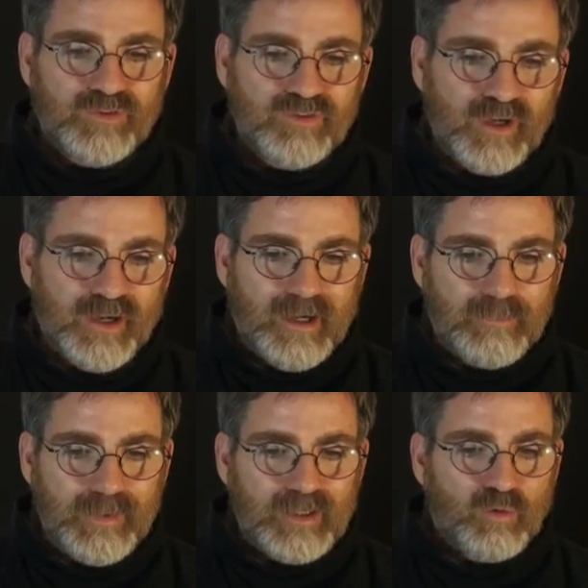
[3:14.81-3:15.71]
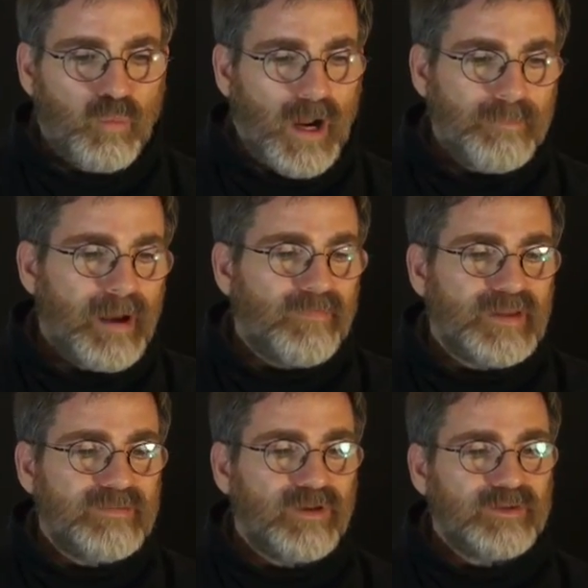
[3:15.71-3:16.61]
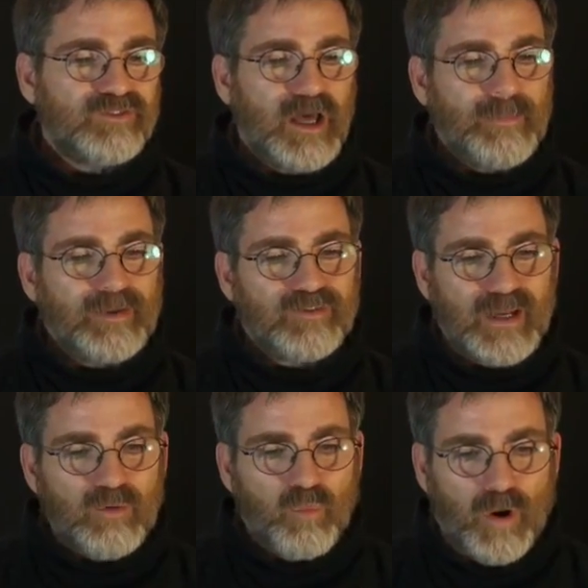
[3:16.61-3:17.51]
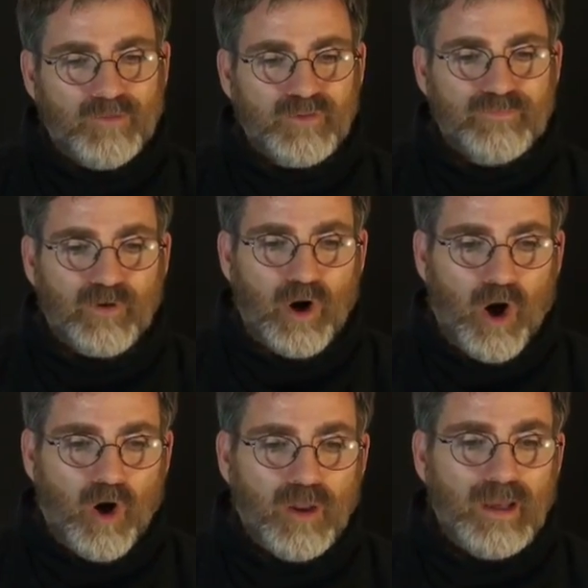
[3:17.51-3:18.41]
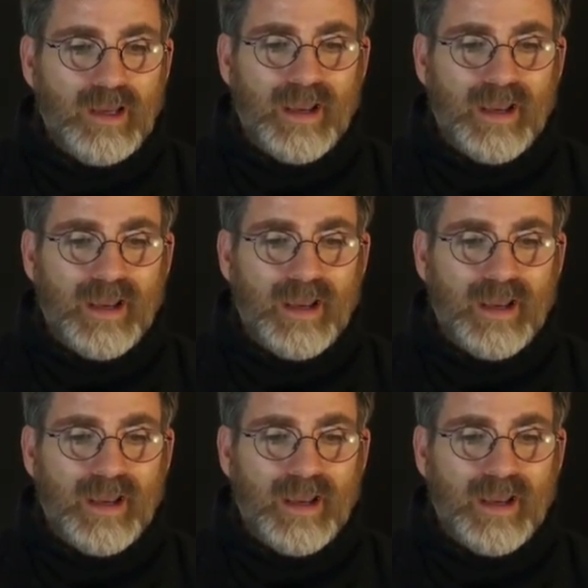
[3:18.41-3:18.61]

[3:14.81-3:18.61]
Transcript: to Syria in a bid to wipe out the evil Islamic State once and for all,